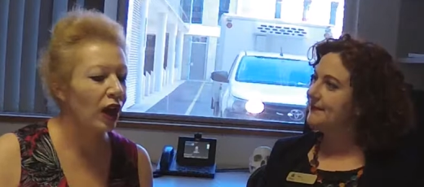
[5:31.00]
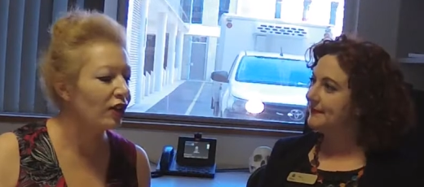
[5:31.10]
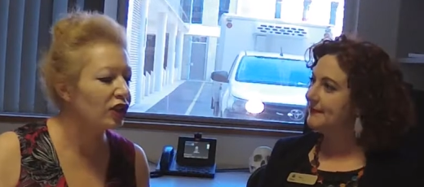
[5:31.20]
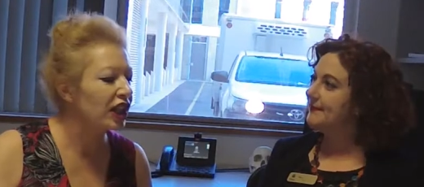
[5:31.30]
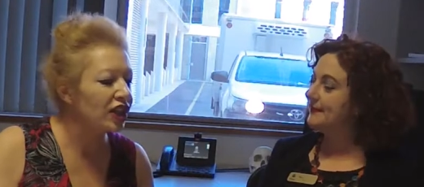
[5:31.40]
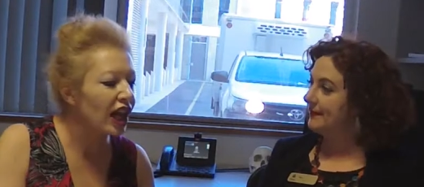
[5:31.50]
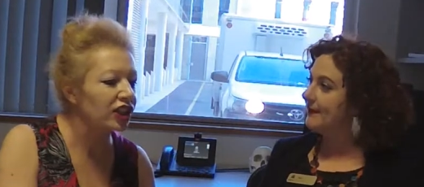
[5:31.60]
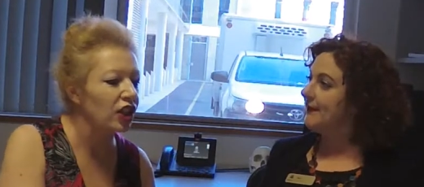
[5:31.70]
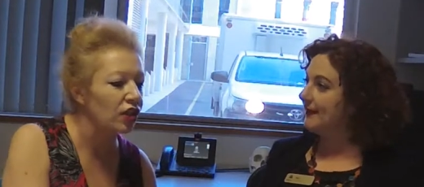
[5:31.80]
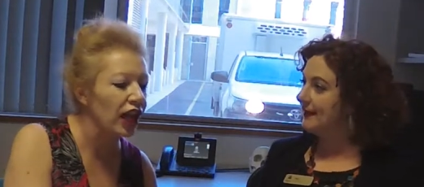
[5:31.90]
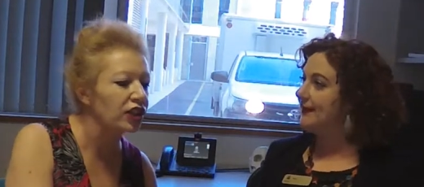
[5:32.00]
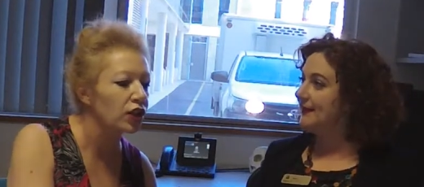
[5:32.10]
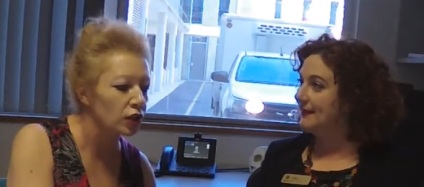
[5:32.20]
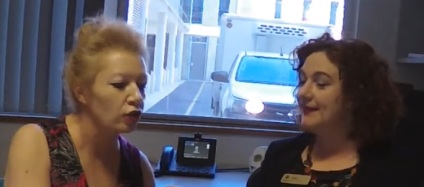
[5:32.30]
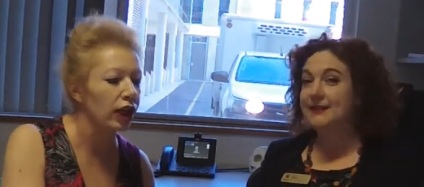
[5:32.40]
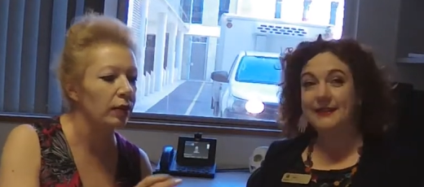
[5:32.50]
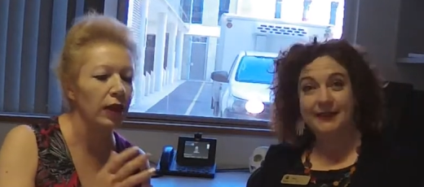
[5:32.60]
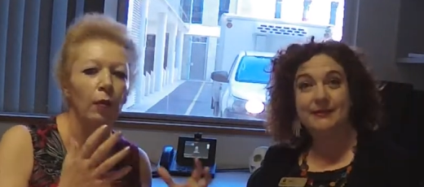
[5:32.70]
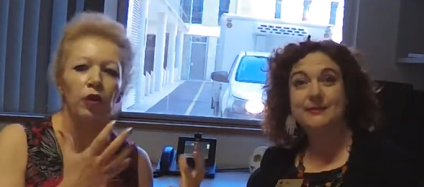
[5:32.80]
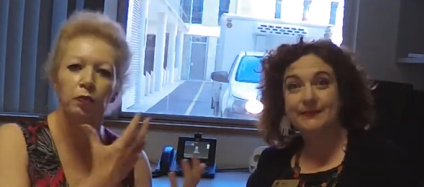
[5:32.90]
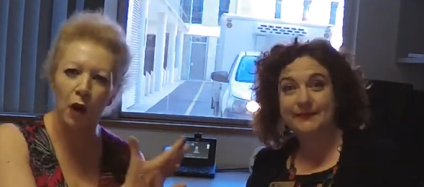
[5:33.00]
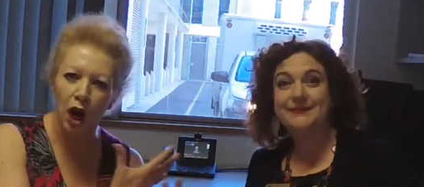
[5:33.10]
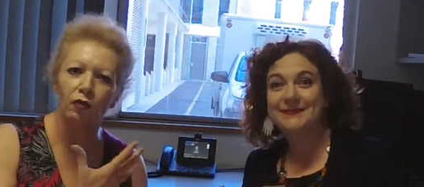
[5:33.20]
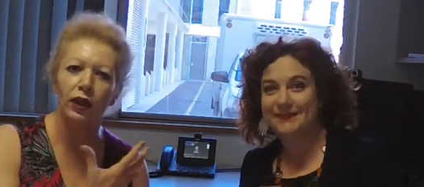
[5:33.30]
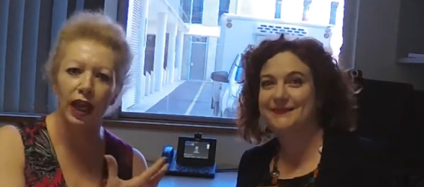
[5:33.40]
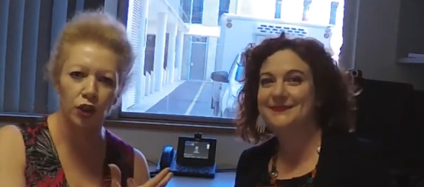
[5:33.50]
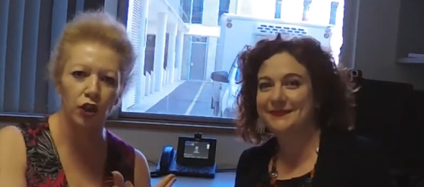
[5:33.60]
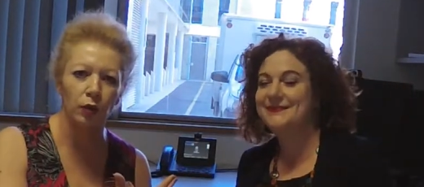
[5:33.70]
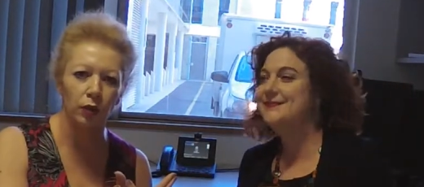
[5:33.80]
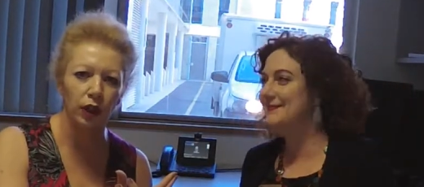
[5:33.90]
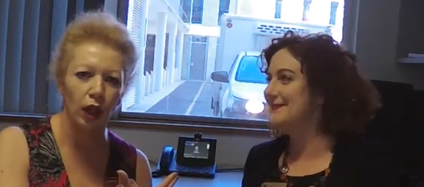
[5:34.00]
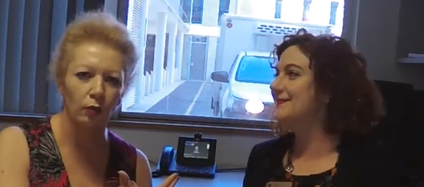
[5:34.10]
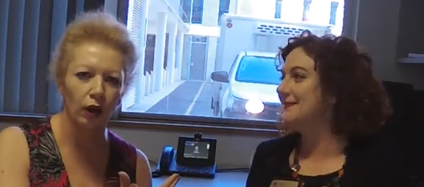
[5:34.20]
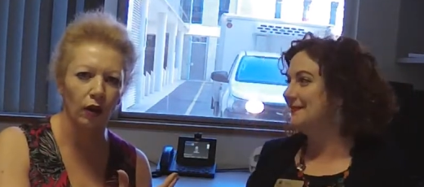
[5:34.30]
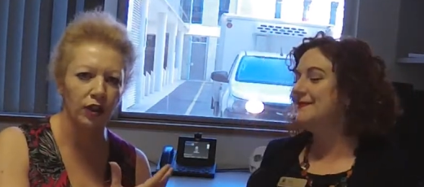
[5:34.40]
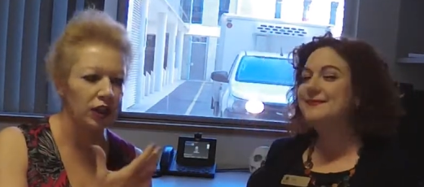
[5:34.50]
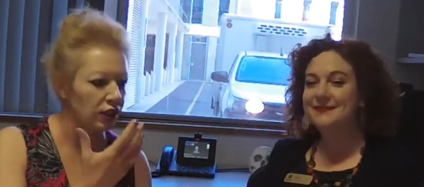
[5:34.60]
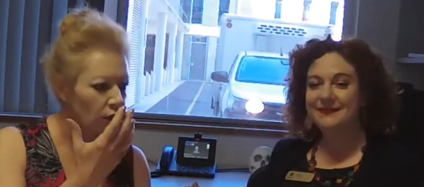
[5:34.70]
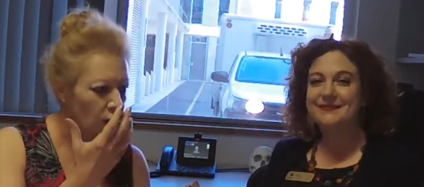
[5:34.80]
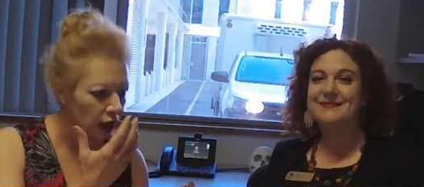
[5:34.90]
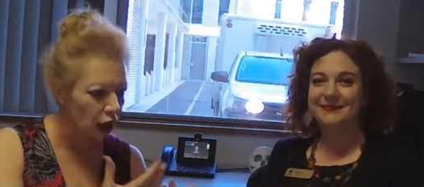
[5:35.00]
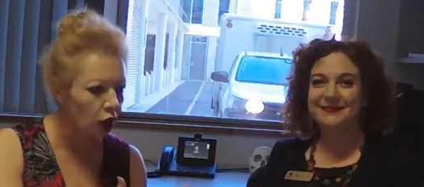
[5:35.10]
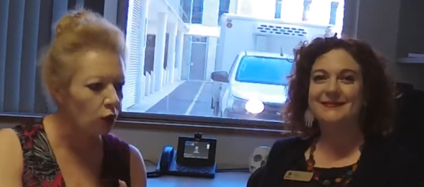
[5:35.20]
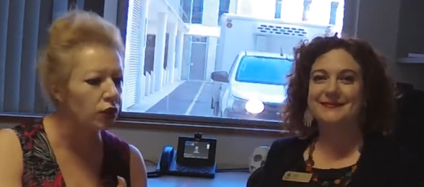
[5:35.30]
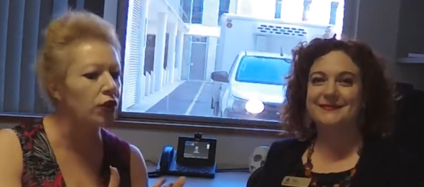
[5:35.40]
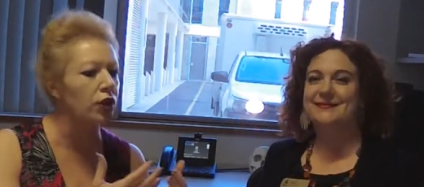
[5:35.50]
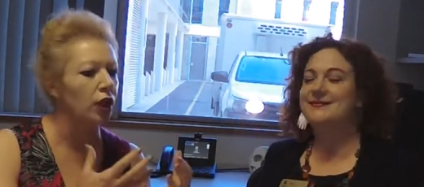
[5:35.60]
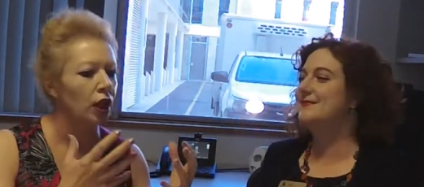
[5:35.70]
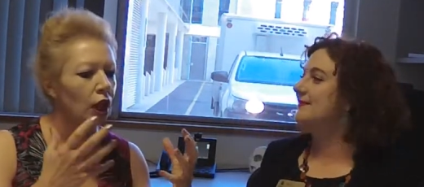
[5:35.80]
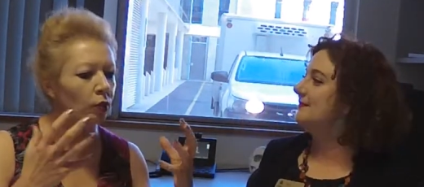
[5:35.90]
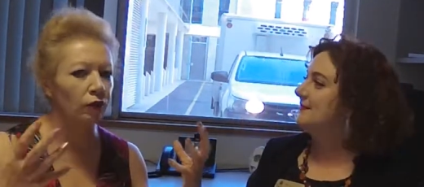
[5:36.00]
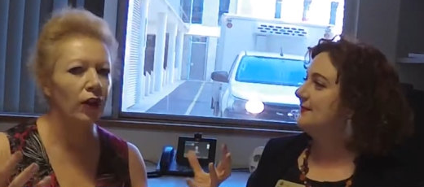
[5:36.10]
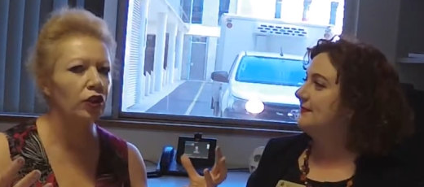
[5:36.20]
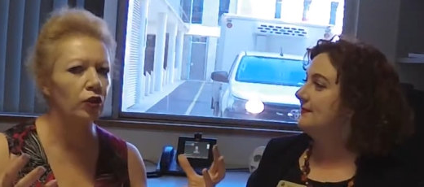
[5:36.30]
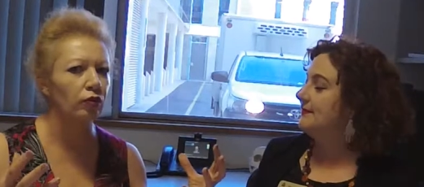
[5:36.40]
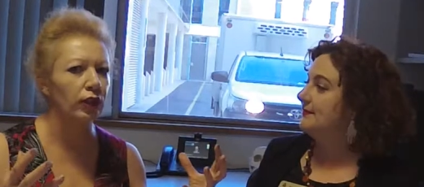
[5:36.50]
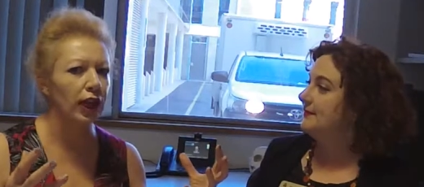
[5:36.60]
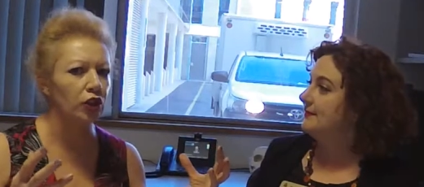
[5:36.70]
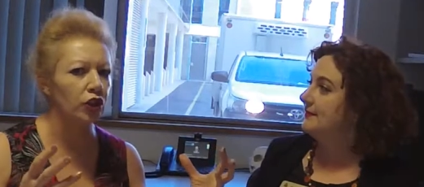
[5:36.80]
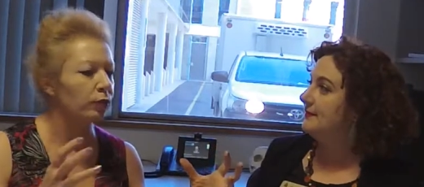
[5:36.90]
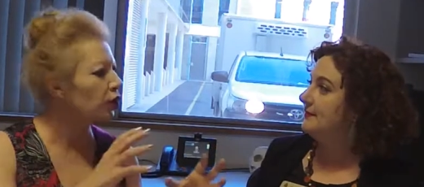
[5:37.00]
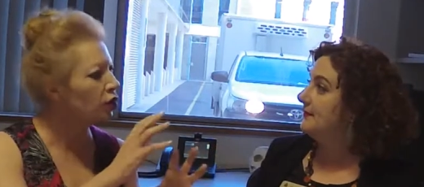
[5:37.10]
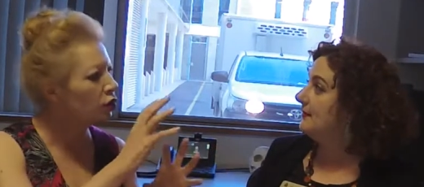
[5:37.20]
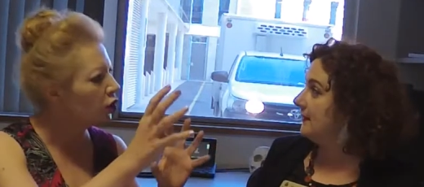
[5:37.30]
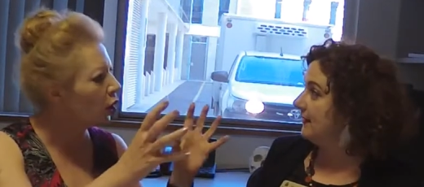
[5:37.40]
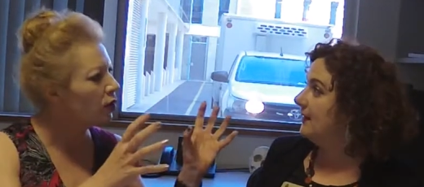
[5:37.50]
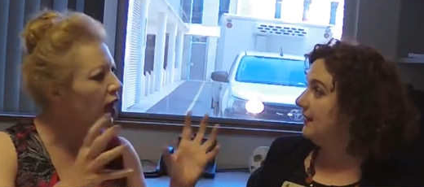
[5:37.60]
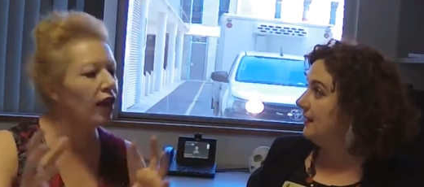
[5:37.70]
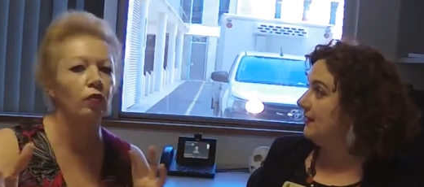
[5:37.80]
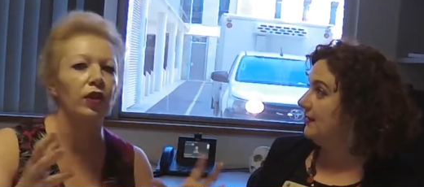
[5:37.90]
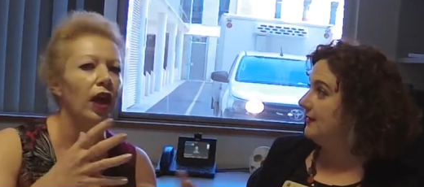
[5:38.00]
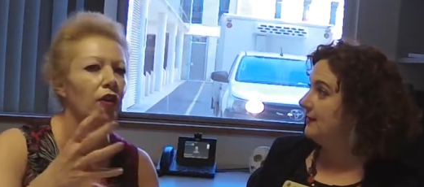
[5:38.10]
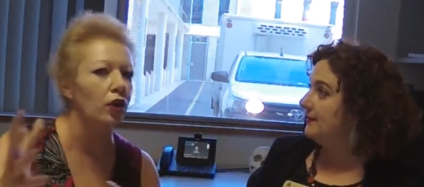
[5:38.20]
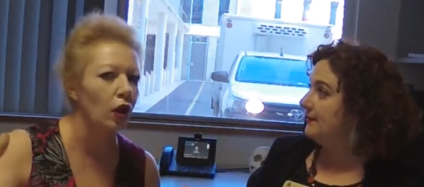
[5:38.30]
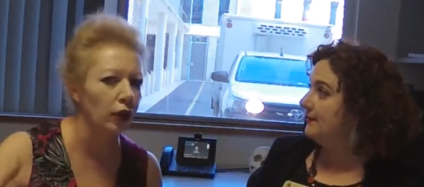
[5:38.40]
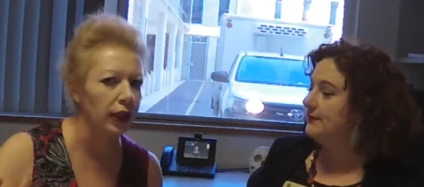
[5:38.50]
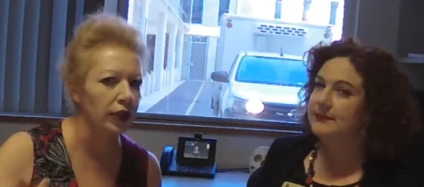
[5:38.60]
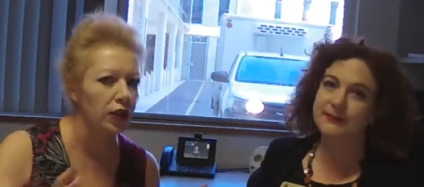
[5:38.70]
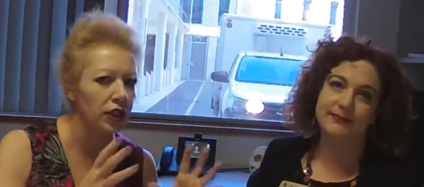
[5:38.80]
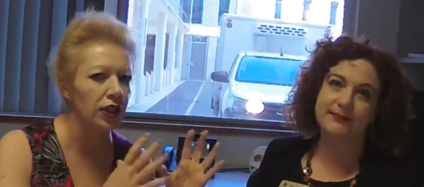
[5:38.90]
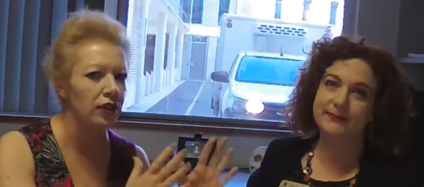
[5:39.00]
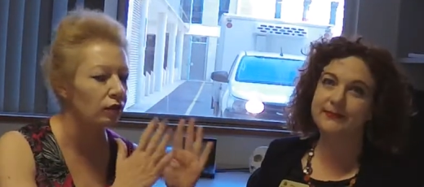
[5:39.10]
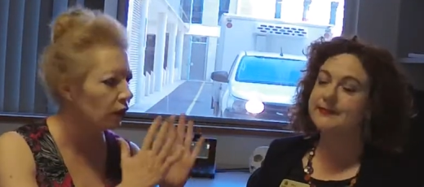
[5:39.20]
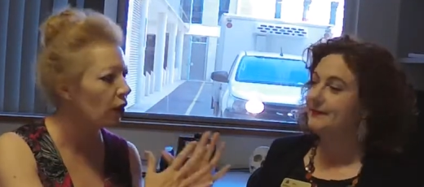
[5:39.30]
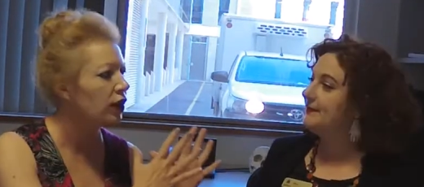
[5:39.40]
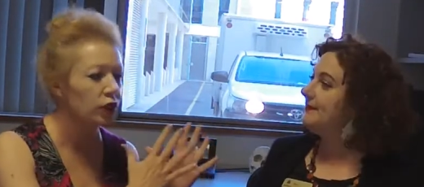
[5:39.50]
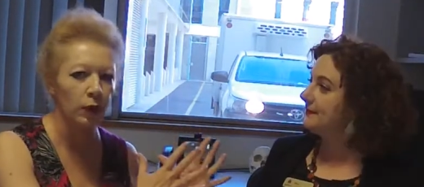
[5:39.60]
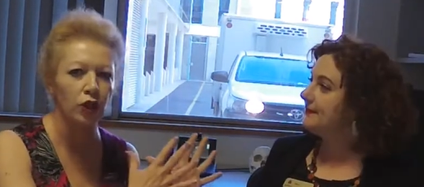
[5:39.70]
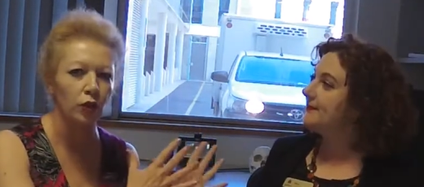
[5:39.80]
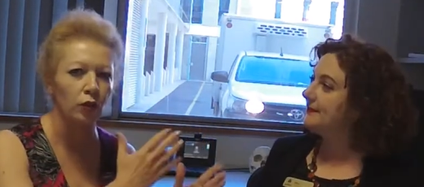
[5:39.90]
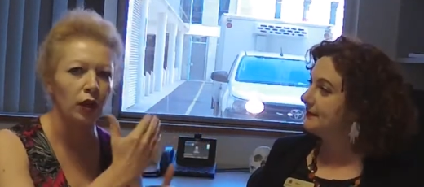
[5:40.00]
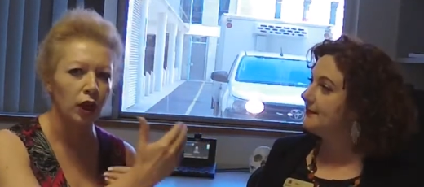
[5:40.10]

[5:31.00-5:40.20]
Speaker 1: and see that's that's the dream. That was my relationship with librarians. It's a very close professional relationship that you don't have with other colleagues. This is a very special